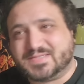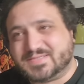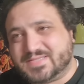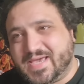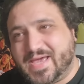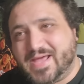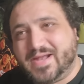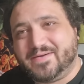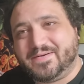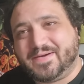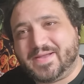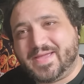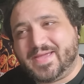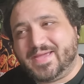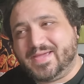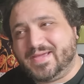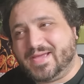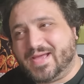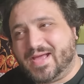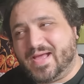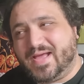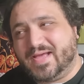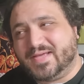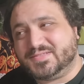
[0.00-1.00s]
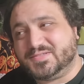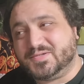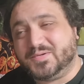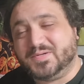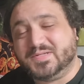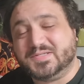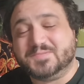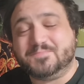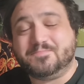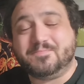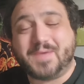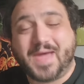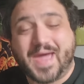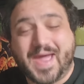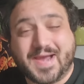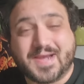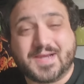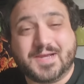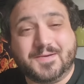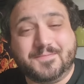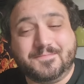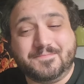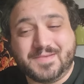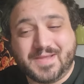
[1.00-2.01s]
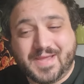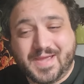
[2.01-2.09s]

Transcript: Saturday, so it is back up